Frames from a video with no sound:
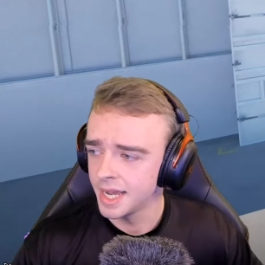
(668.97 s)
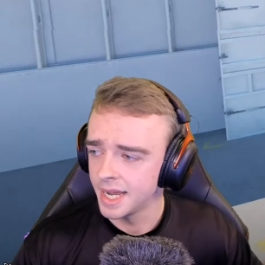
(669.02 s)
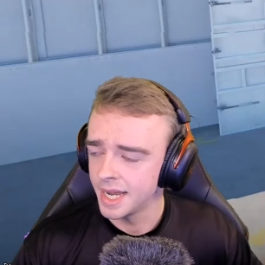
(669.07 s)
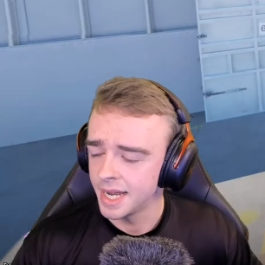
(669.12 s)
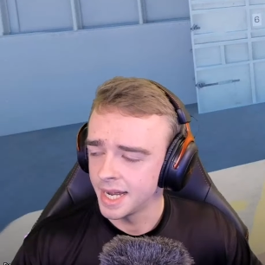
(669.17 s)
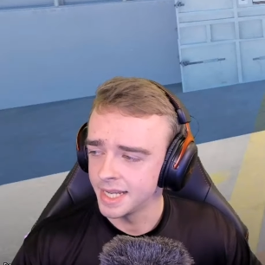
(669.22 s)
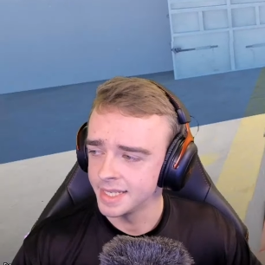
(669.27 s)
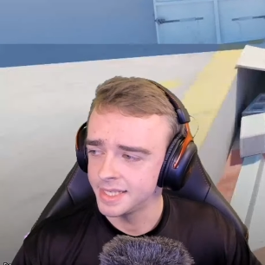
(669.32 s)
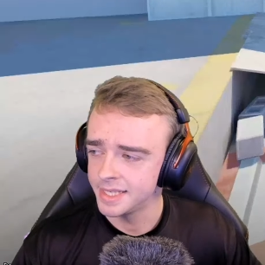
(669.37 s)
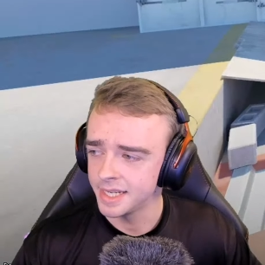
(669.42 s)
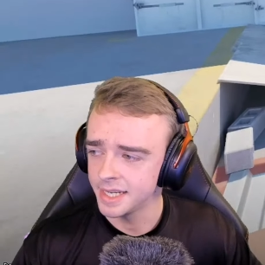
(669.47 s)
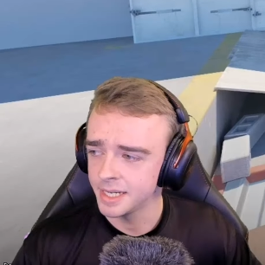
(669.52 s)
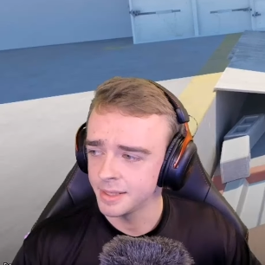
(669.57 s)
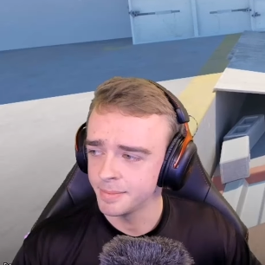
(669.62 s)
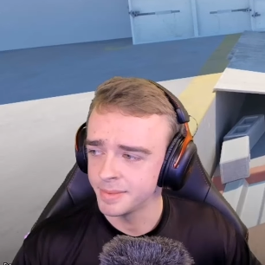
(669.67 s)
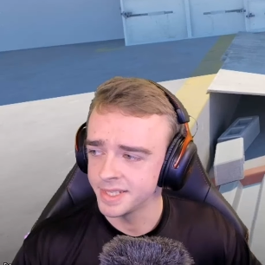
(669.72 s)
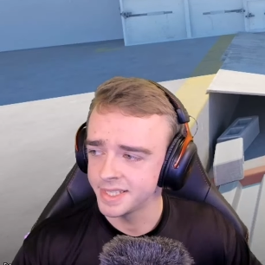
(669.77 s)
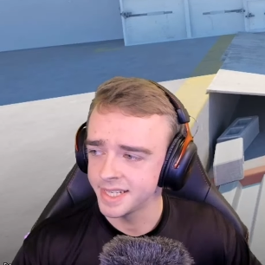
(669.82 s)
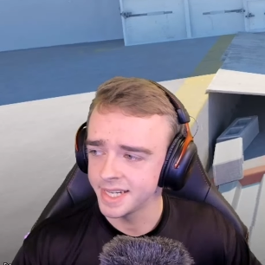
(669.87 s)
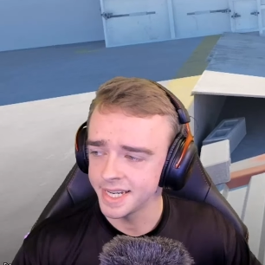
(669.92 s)
I'd say
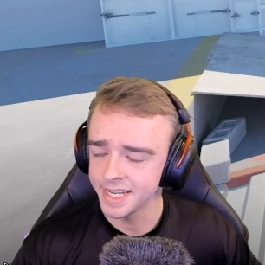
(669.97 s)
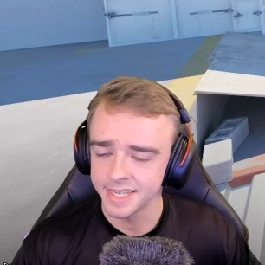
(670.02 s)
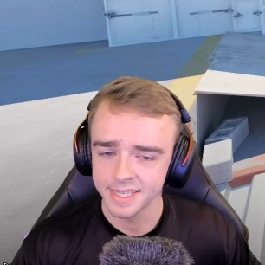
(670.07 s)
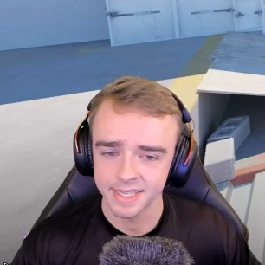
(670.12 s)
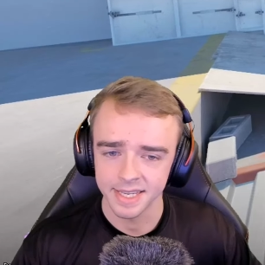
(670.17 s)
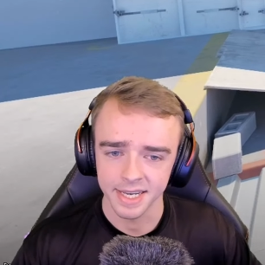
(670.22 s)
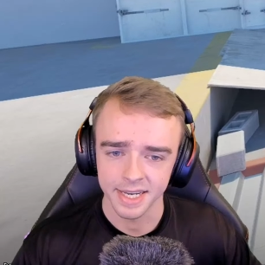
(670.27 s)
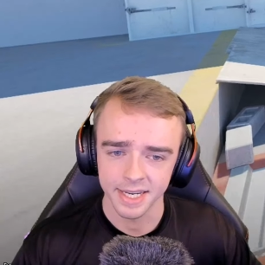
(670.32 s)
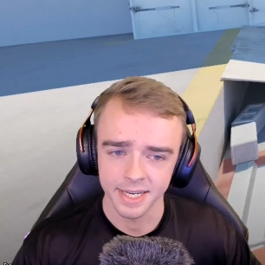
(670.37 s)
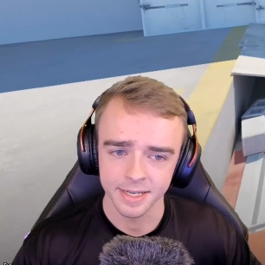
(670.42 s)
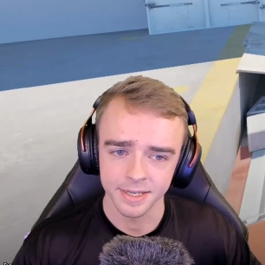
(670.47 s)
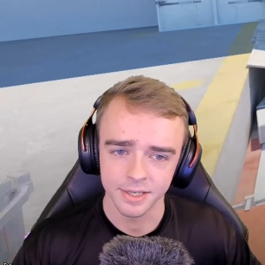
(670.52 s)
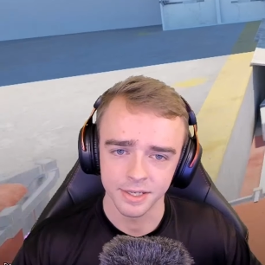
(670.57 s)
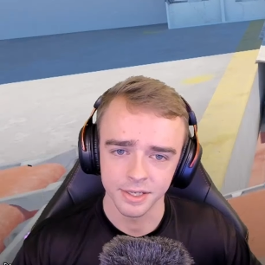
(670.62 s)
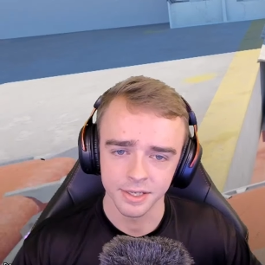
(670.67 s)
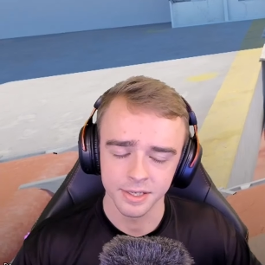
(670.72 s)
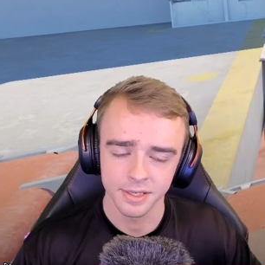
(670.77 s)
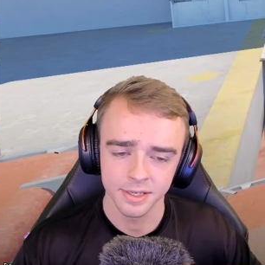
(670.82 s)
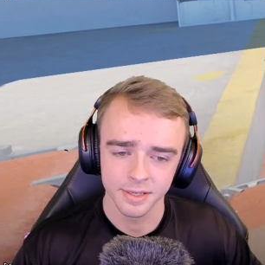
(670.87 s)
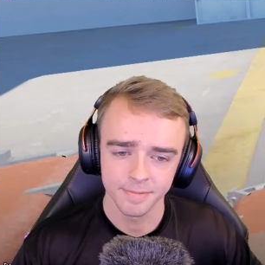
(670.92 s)
besides that,
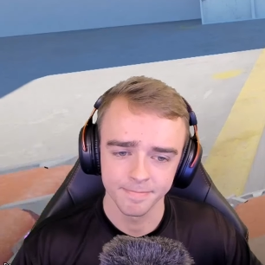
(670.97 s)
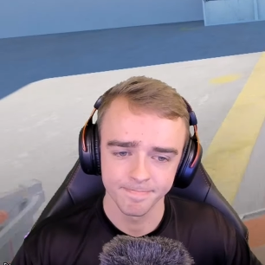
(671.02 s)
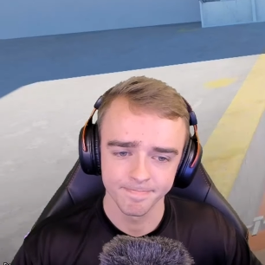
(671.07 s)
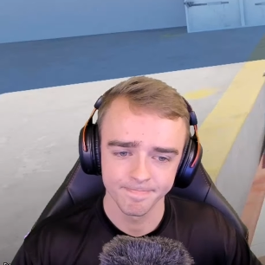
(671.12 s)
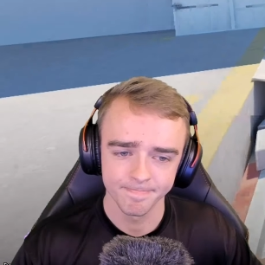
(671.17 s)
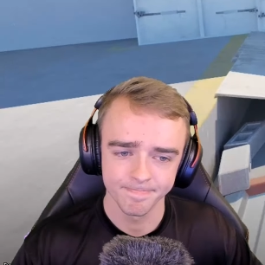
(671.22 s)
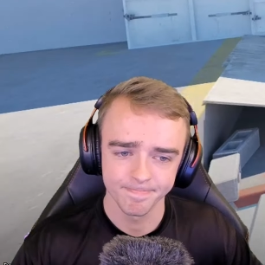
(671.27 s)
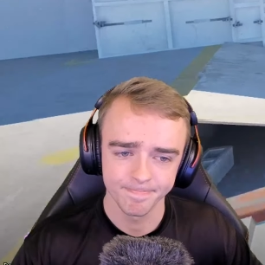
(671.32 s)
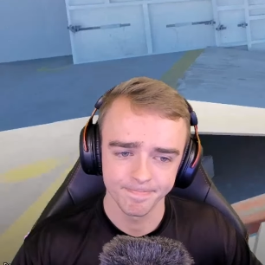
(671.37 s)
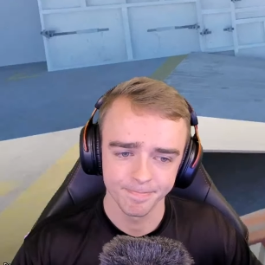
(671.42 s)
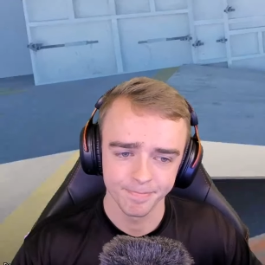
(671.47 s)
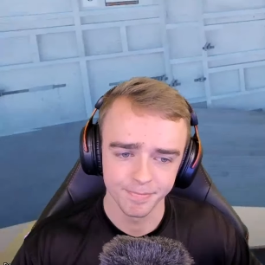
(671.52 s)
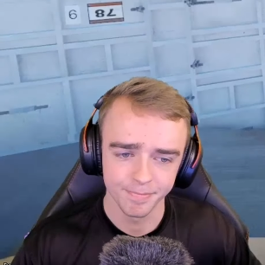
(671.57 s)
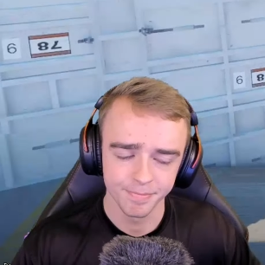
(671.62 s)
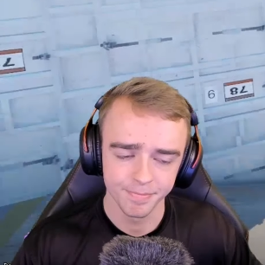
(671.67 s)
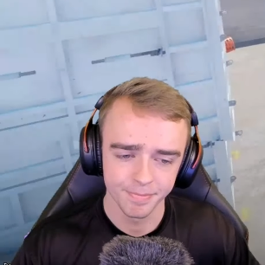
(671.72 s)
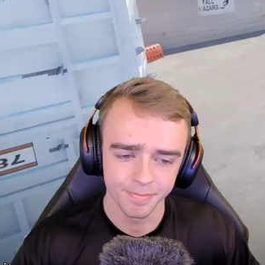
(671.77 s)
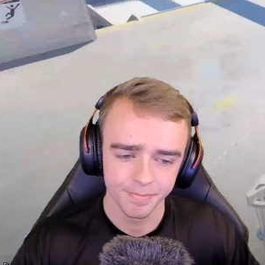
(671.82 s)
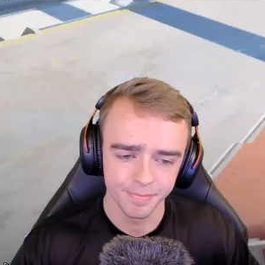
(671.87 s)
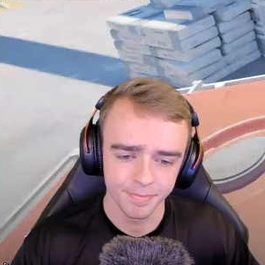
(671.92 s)
just
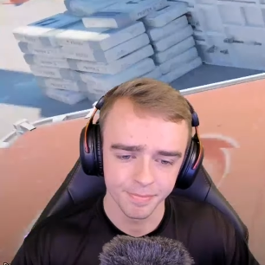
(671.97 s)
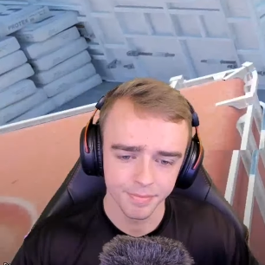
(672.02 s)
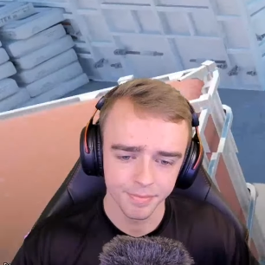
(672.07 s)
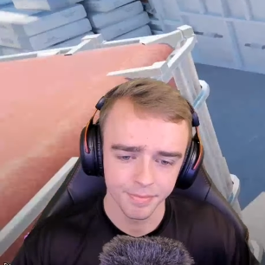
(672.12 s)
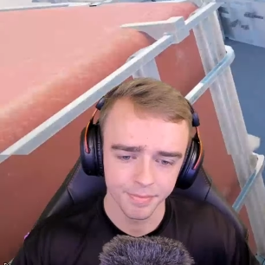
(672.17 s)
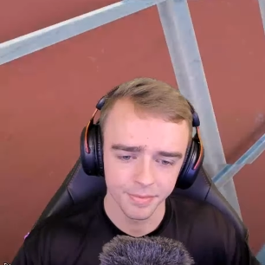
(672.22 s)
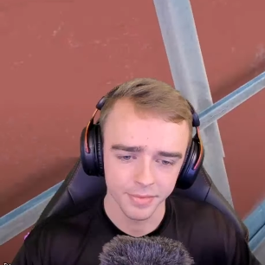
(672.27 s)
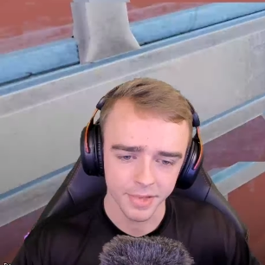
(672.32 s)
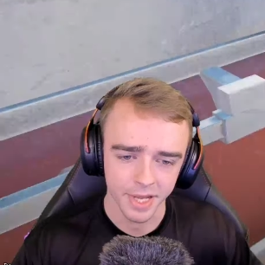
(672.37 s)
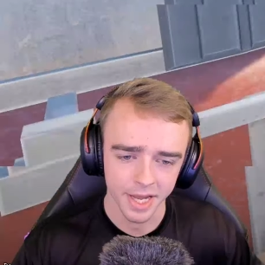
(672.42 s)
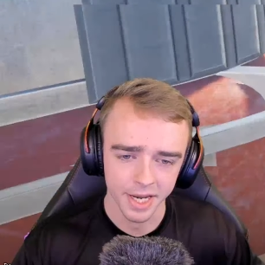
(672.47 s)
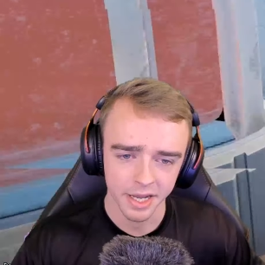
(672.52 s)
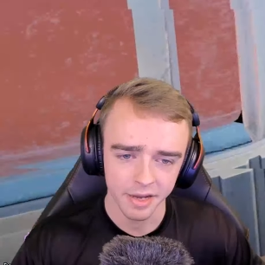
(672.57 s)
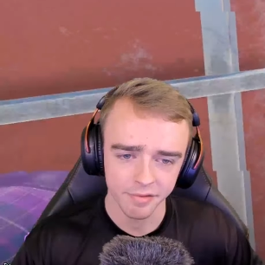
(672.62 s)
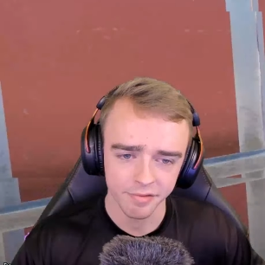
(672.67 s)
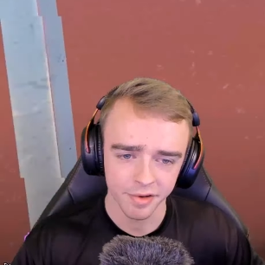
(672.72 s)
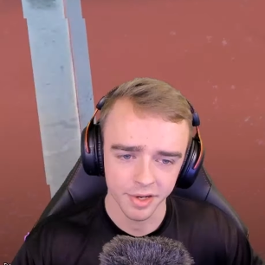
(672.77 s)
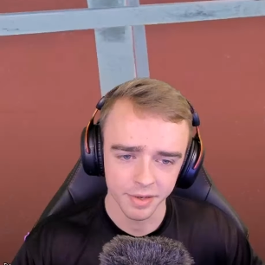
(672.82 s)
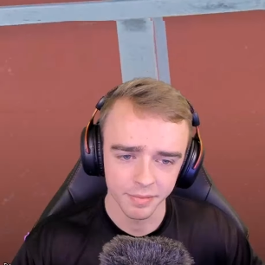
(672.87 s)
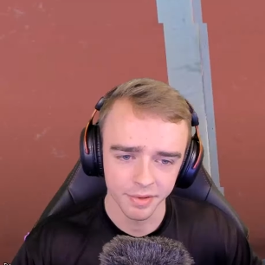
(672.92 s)
kind of have
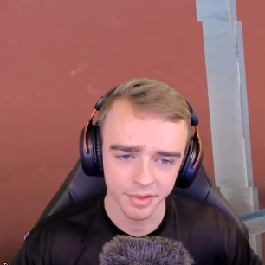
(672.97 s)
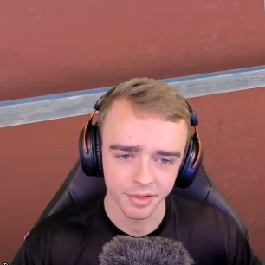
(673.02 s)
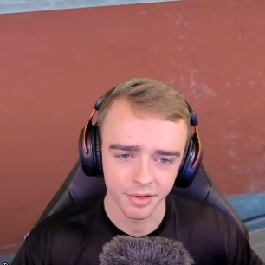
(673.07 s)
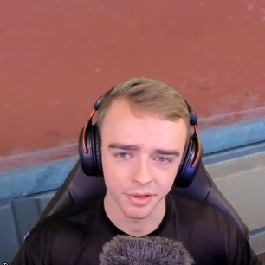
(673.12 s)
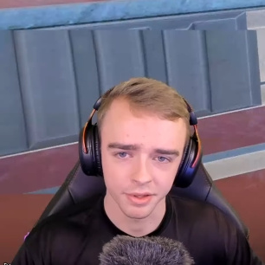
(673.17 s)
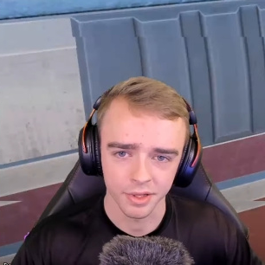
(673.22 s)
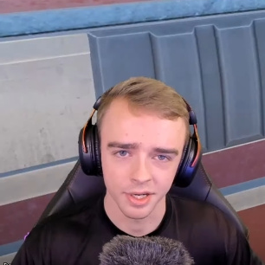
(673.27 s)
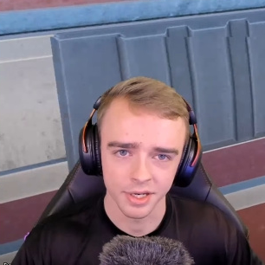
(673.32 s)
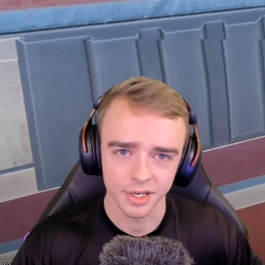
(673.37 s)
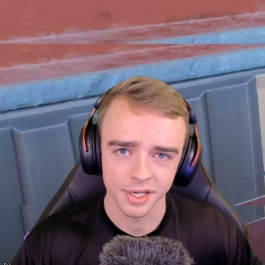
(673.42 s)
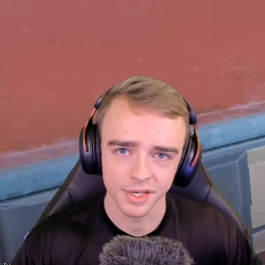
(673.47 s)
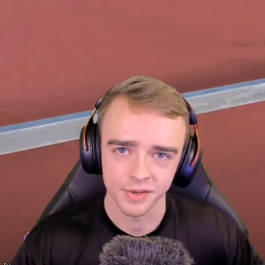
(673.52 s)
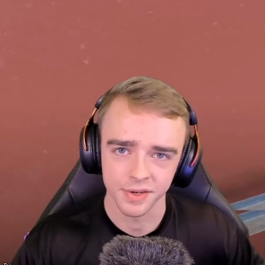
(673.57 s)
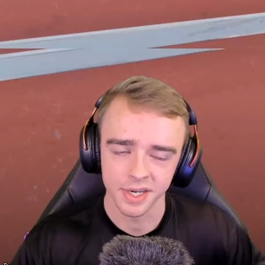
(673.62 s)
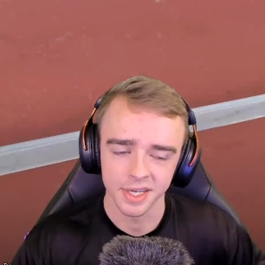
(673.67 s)
fun with your clutches, right?